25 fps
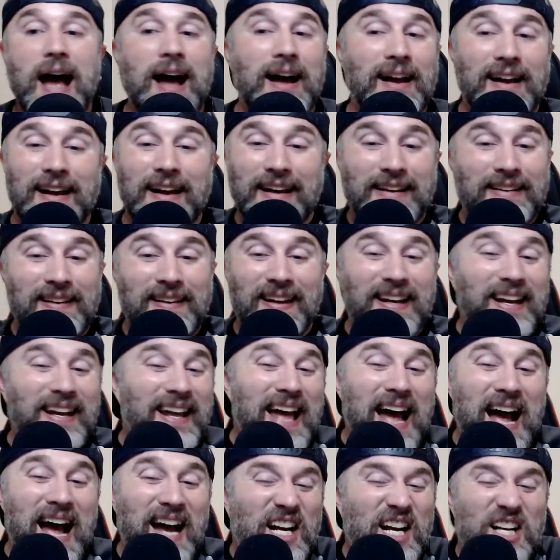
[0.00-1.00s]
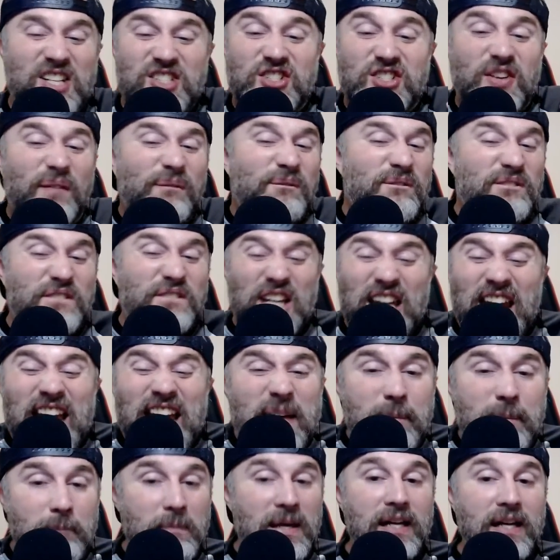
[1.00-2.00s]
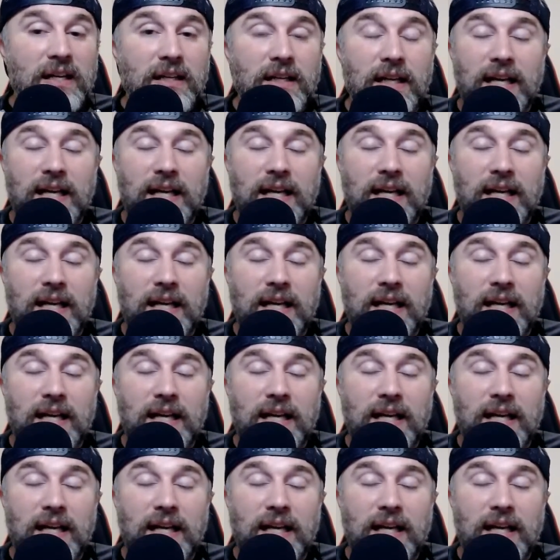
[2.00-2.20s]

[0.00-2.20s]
I got some phlegm